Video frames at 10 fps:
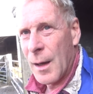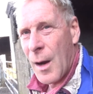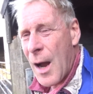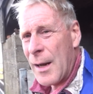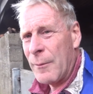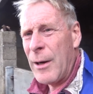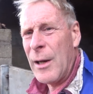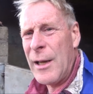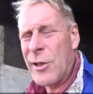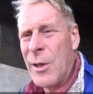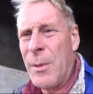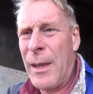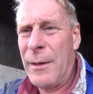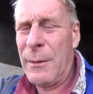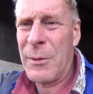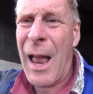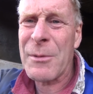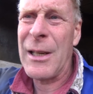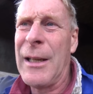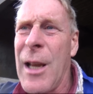I had a real issue with it. It was
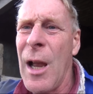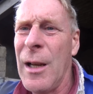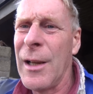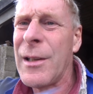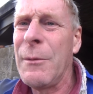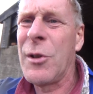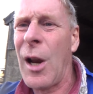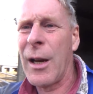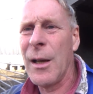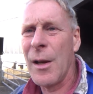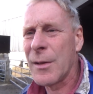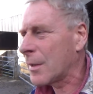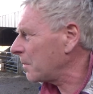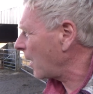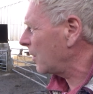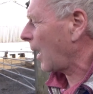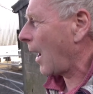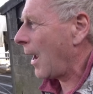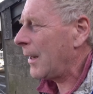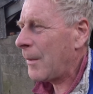absolutely gutless and it was chucking loads of smoke
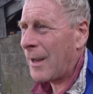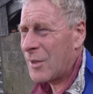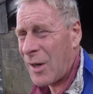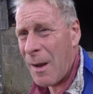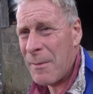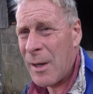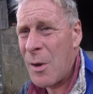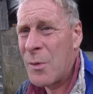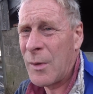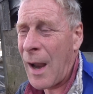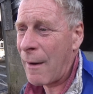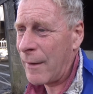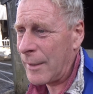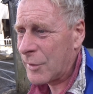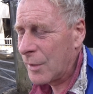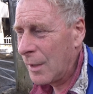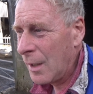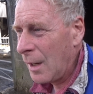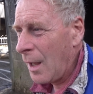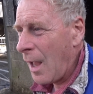out. Anyway, I took up the local garage
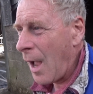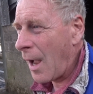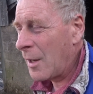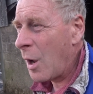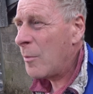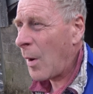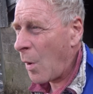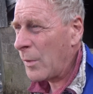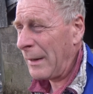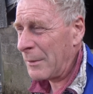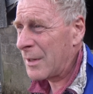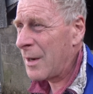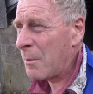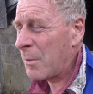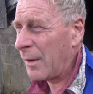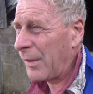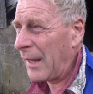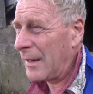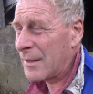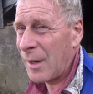and lo and behold, it was a number of
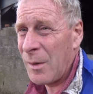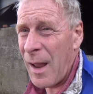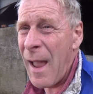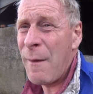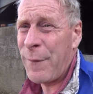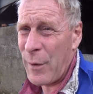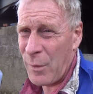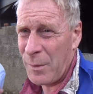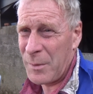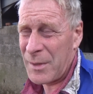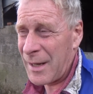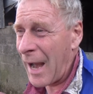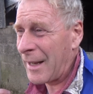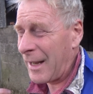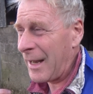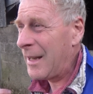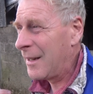things. So air filter was ganky.